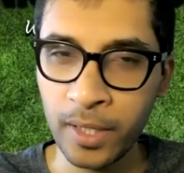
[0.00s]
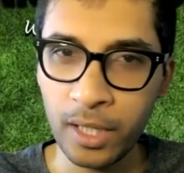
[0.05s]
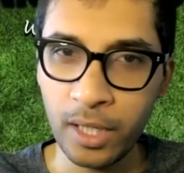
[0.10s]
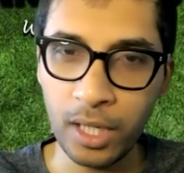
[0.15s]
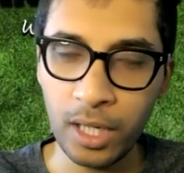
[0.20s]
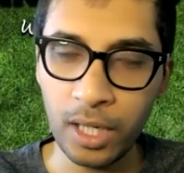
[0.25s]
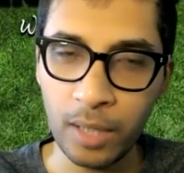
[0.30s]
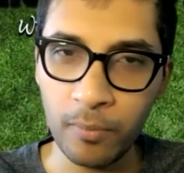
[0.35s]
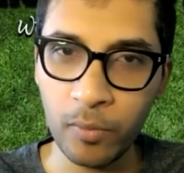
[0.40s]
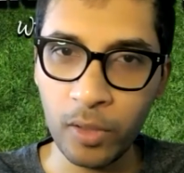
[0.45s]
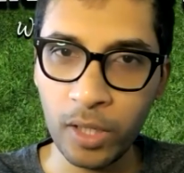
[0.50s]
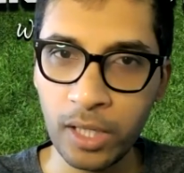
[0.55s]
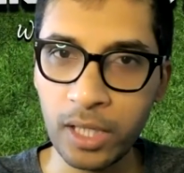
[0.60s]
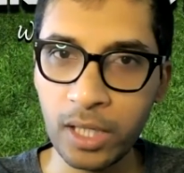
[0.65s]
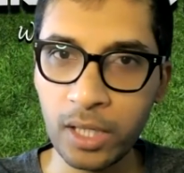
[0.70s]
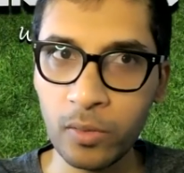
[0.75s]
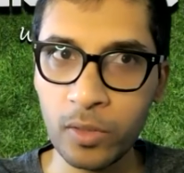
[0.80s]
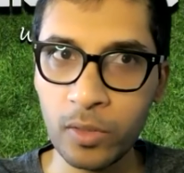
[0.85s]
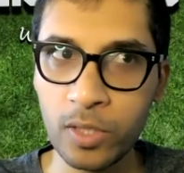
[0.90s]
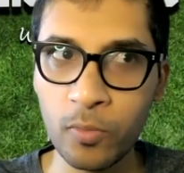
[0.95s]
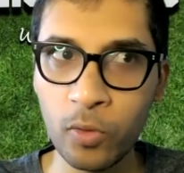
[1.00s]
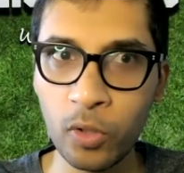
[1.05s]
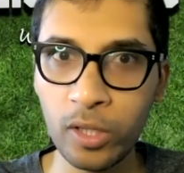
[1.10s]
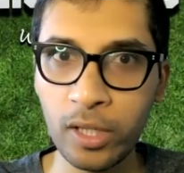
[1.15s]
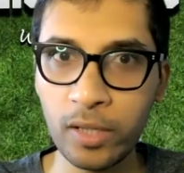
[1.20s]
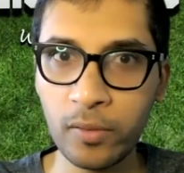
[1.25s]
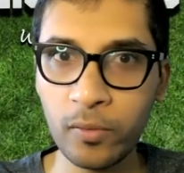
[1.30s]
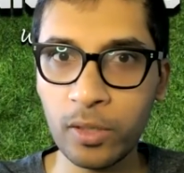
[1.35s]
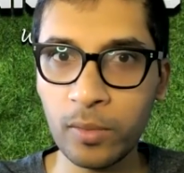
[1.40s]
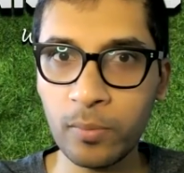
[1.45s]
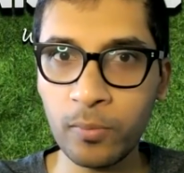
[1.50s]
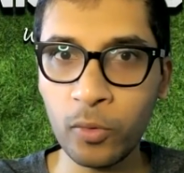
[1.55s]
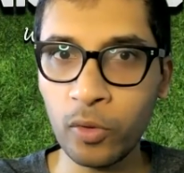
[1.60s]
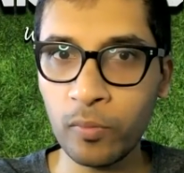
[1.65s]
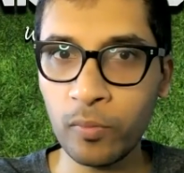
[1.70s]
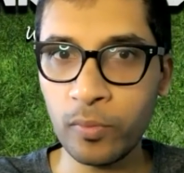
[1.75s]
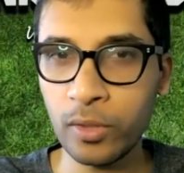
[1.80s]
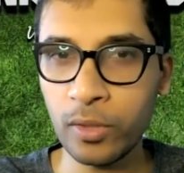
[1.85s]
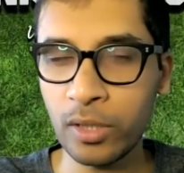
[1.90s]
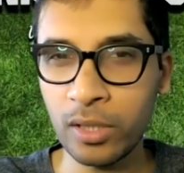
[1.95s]
Well, I think it was more like, well, the
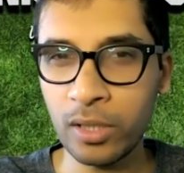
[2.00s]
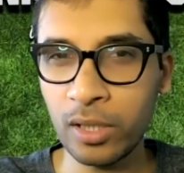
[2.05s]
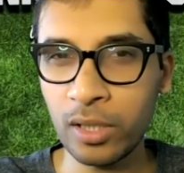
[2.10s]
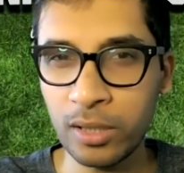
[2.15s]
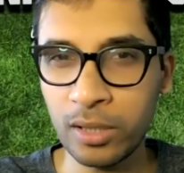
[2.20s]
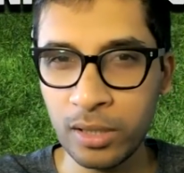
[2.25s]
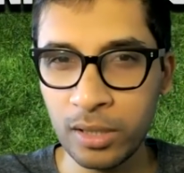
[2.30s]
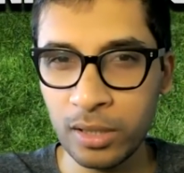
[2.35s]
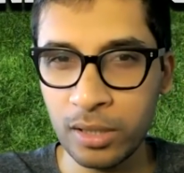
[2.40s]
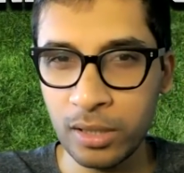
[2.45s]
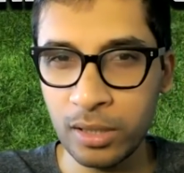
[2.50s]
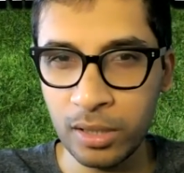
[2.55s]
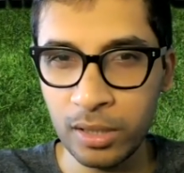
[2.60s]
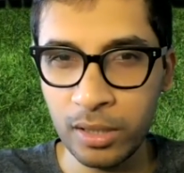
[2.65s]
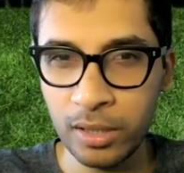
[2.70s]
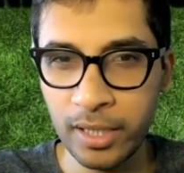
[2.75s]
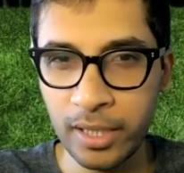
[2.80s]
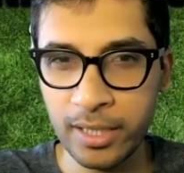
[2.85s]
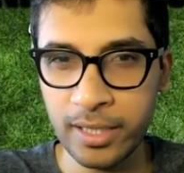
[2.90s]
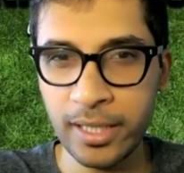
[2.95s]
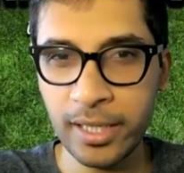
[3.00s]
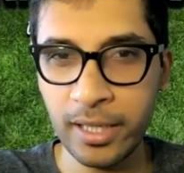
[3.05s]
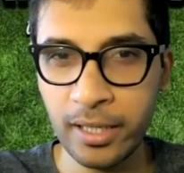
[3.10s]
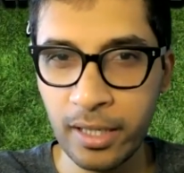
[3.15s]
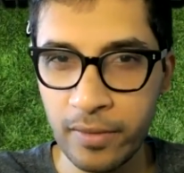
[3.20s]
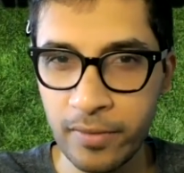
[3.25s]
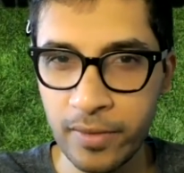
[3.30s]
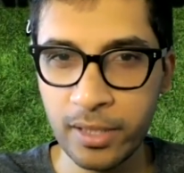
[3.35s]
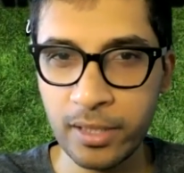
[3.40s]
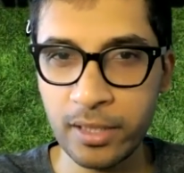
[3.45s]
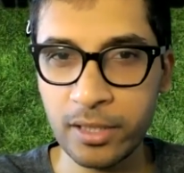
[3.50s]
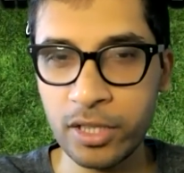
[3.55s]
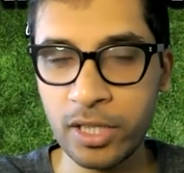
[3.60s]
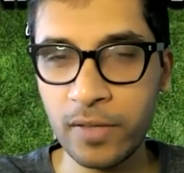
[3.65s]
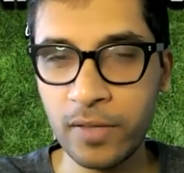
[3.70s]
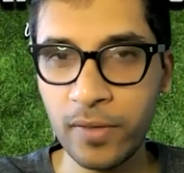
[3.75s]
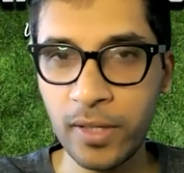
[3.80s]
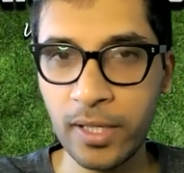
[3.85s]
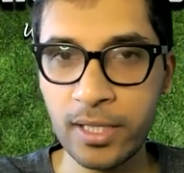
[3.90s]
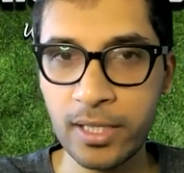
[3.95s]
board, the executives and the
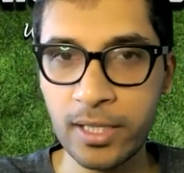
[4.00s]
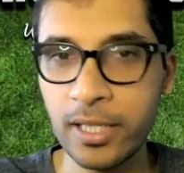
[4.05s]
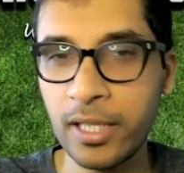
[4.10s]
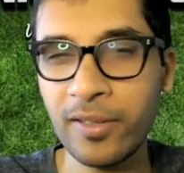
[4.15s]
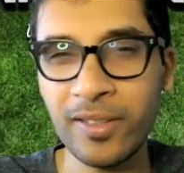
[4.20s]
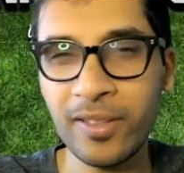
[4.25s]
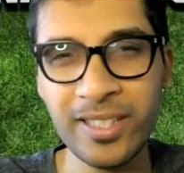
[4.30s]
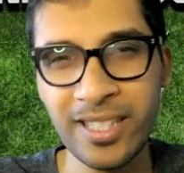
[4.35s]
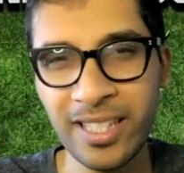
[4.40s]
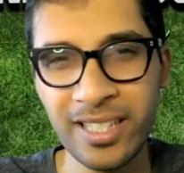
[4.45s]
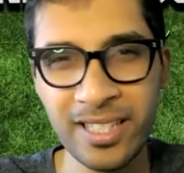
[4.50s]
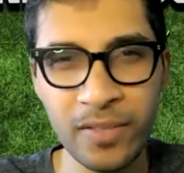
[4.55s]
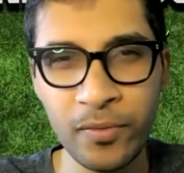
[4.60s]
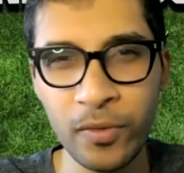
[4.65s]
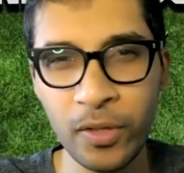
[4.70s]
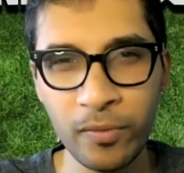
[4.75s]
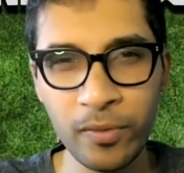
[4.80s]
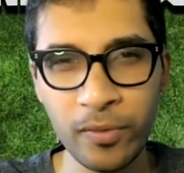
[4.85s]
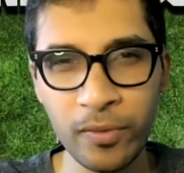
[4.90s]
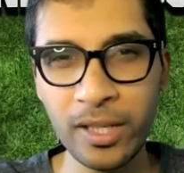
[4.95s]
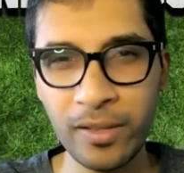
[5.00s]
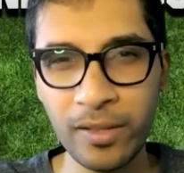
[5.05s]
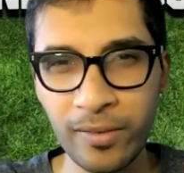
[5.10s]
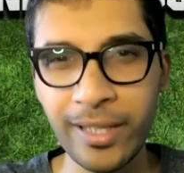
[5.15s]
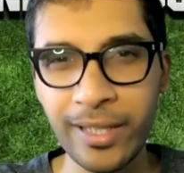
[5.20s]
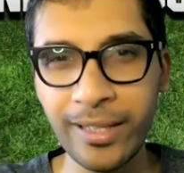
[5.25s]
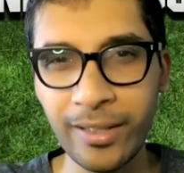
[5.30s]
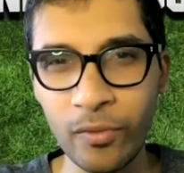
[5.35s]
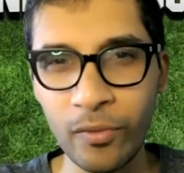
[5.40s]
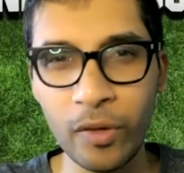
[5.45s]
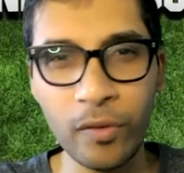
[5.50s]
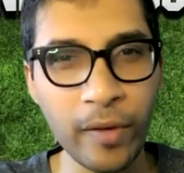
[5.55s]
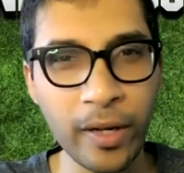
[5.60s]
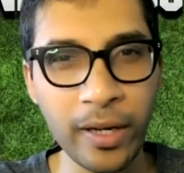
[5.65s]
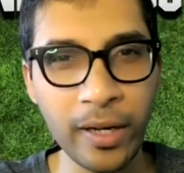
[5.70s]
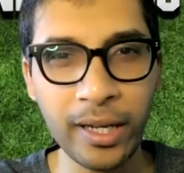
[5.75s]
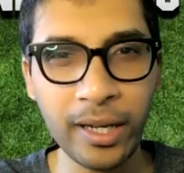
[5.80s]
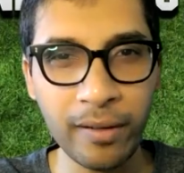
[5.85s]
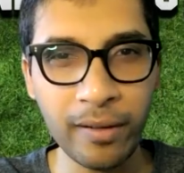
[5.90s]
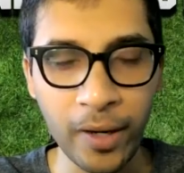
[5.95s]
chief they really didn't want
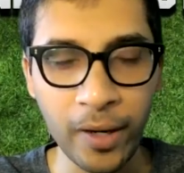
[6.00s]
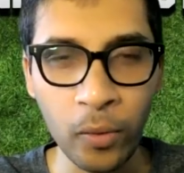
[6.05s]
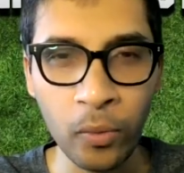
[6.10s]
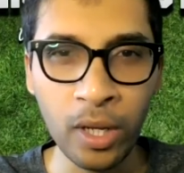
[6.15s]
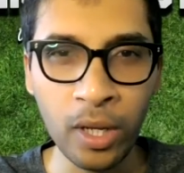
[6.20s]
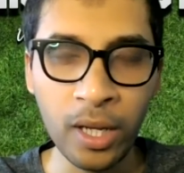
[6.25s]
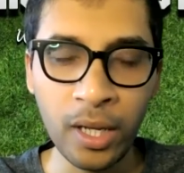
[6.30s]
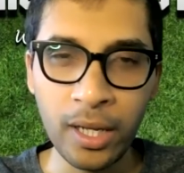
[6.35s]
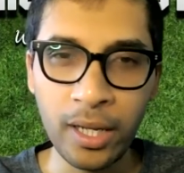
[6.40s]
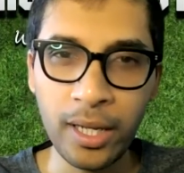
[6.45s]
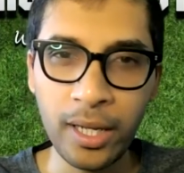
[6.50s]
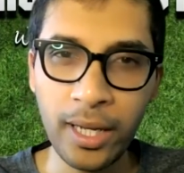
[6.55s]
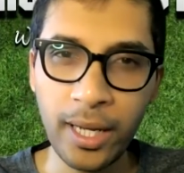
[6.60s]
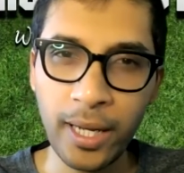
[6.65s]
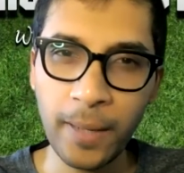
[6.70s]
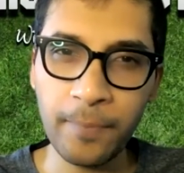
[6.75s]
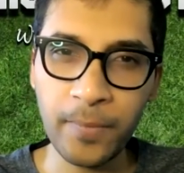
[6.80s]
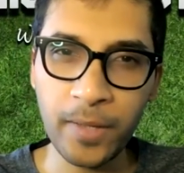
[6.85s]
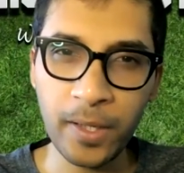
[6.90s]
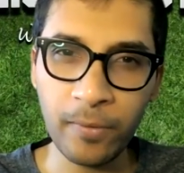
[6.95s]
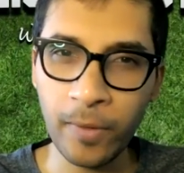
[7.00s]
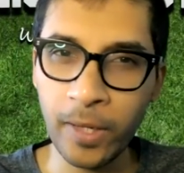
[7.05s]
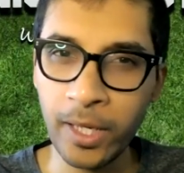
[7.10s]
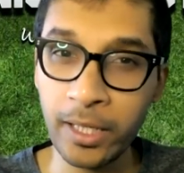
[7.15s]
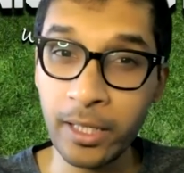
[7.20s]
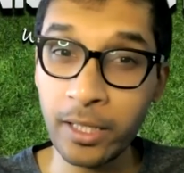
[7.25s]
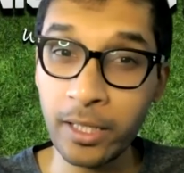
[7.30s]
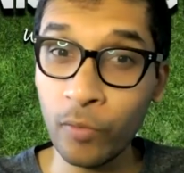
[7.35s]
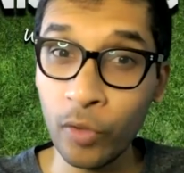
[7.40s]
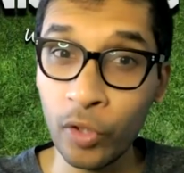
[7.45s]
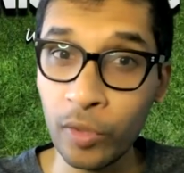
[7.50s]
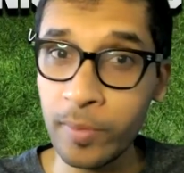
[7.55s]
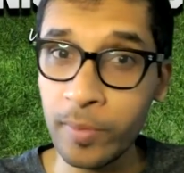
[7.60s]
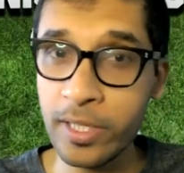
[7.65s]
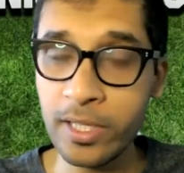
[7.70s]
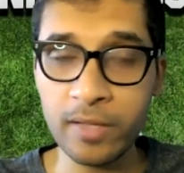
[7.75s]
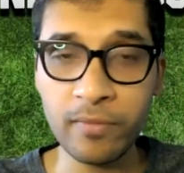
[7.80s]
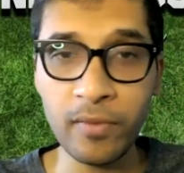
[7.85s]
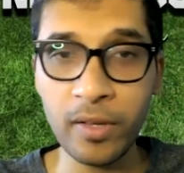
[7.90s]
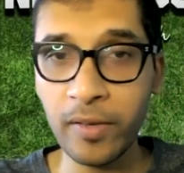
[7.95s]
Rangnick around. And Rangnick didn't want to be
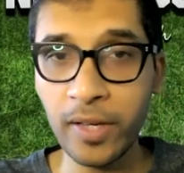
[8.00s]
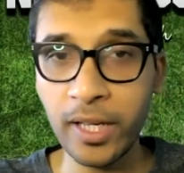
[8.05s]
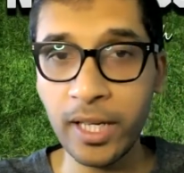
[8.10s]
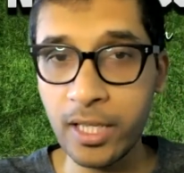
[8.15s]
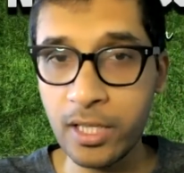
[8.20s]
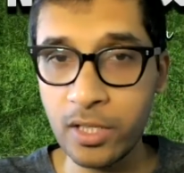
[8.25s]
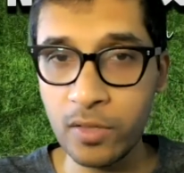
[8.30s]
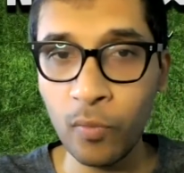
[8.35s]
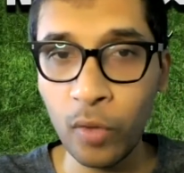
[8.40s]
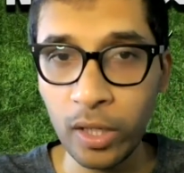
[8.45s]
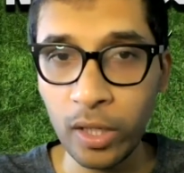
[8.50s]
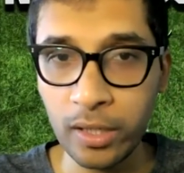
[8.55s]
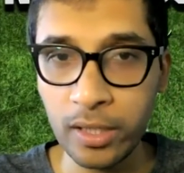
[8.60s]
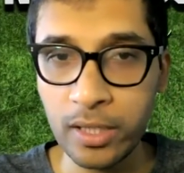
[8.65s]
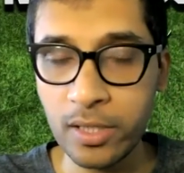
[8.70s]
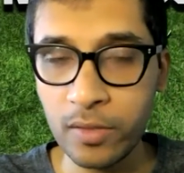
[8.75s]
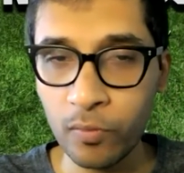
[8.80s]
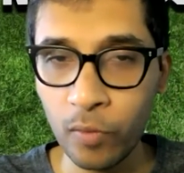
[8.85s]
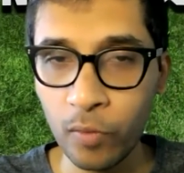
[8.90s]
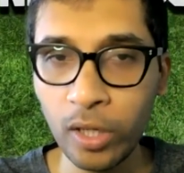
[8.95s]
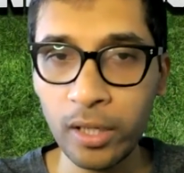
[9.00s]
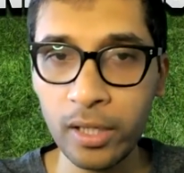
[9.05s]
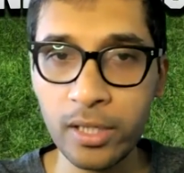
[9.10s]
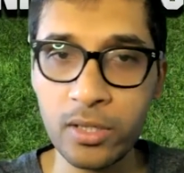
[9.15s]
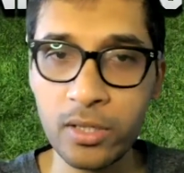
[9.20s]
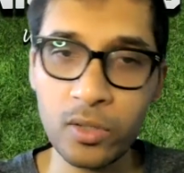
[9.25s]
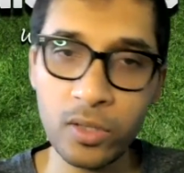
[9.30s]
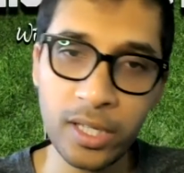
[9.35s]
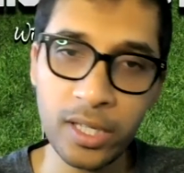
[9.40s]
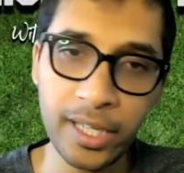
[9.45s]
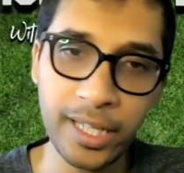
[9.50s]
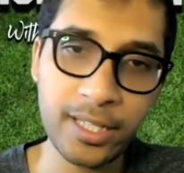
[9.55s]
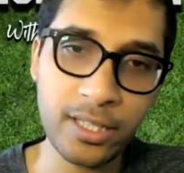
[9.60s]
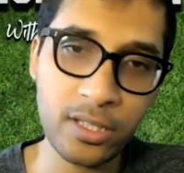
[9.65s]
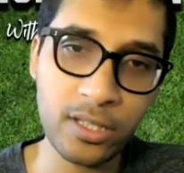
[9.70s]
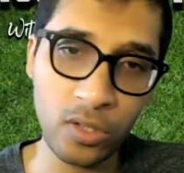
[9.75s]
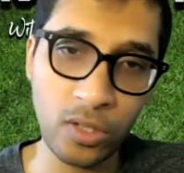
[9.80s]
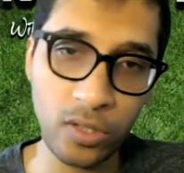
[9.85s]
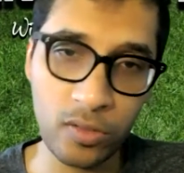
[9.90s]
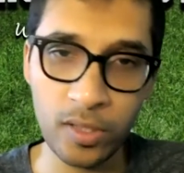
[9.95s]
somewhere where he isn't wanted. So he has
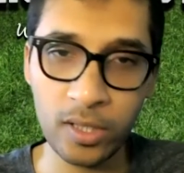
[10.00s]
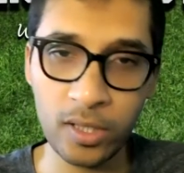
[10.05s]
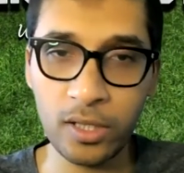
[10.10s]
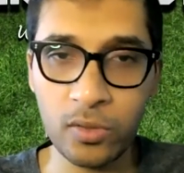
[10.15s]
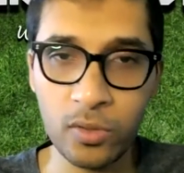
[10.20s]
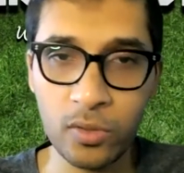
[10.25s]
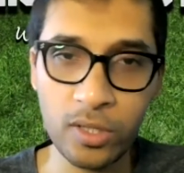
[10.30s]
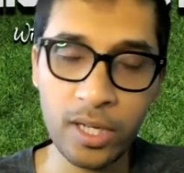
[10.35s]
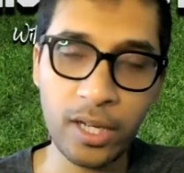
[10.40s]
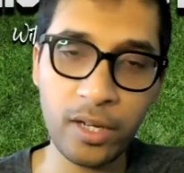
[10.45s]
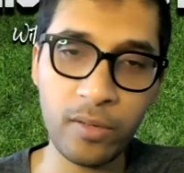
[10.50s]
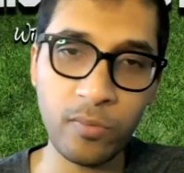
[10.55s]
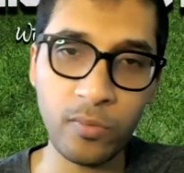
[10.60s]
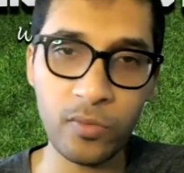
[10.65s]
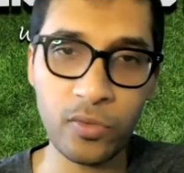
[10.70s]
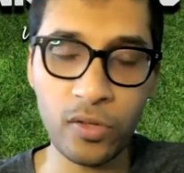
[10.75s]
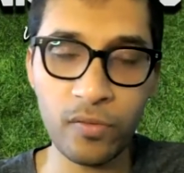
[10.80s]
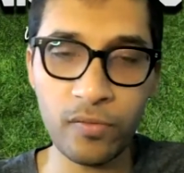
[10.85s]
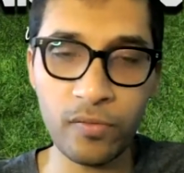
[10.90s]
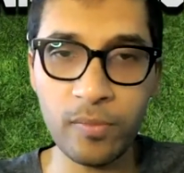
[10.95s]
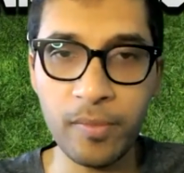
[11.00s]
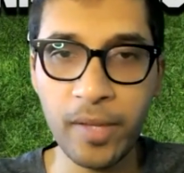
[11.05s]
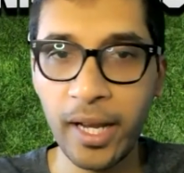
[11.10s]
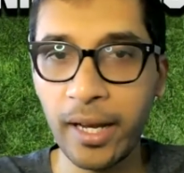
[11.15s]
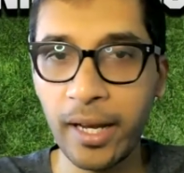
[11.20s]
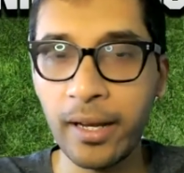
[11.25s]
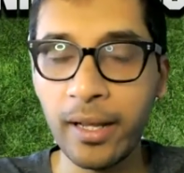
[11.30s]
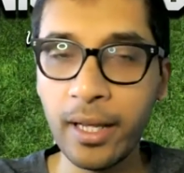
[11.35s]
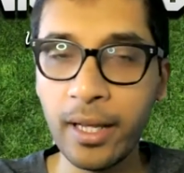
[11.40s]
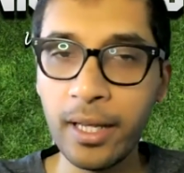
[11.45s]
his Austria thing, so he kind of moves on from that.